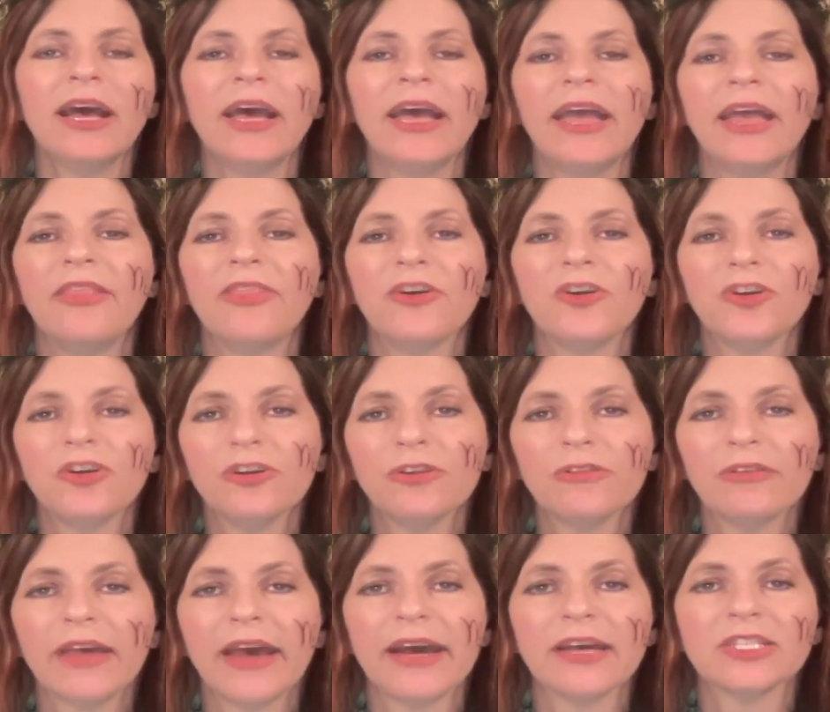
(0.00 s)
and the
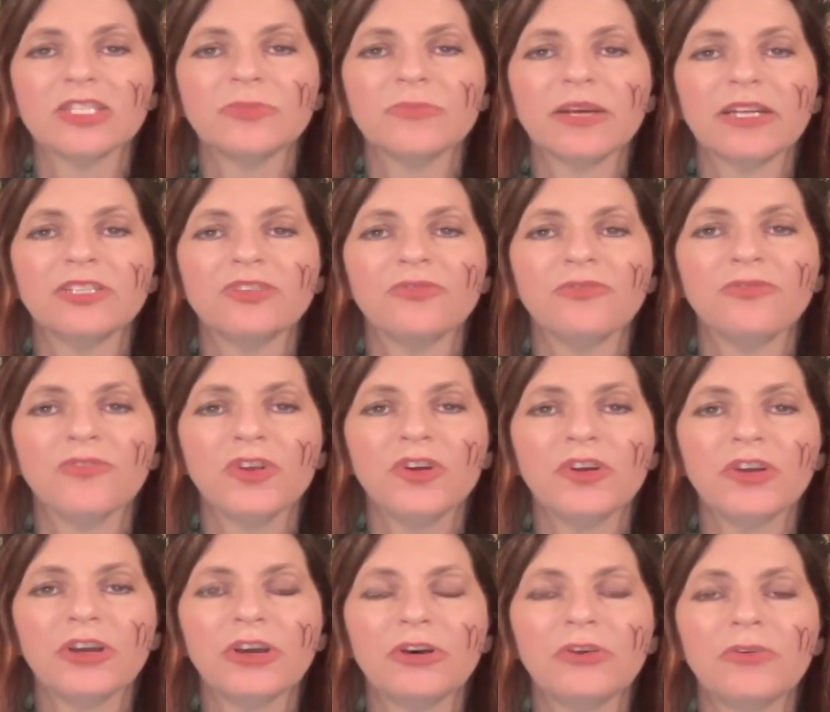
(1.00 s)
earth aspect of
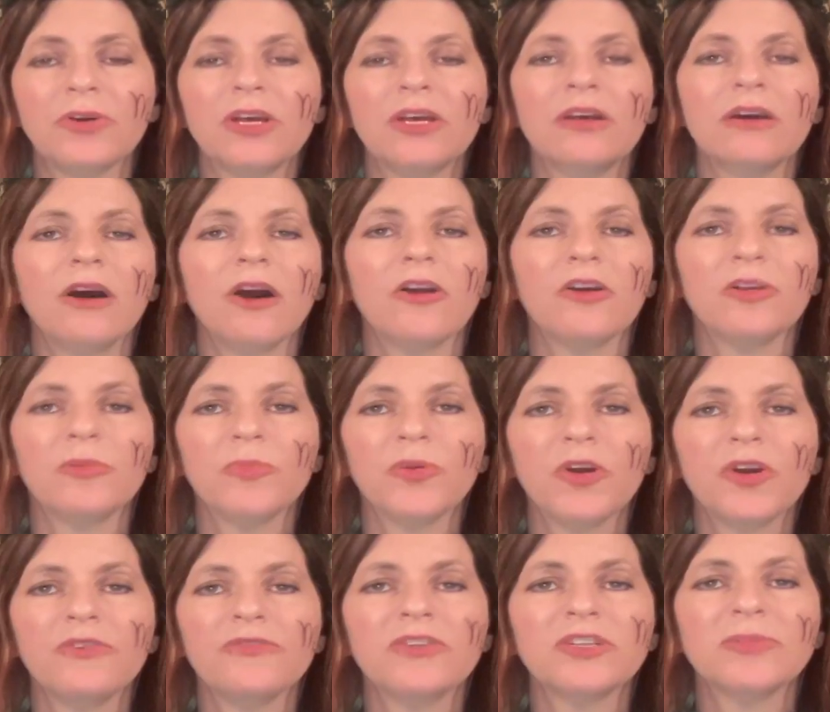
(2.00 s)
Virgo are in
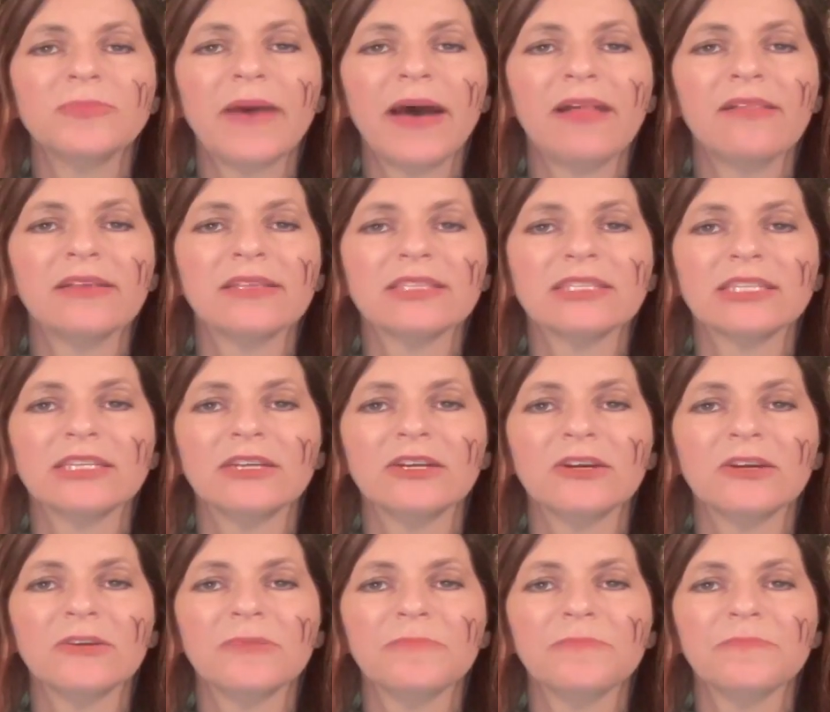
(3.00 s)
perfect balance
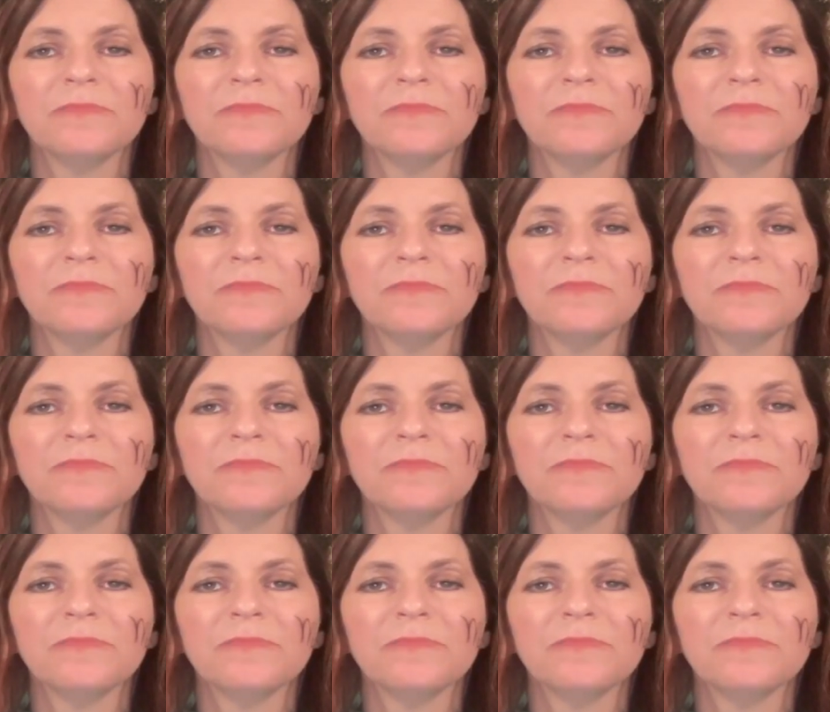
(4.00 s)
here.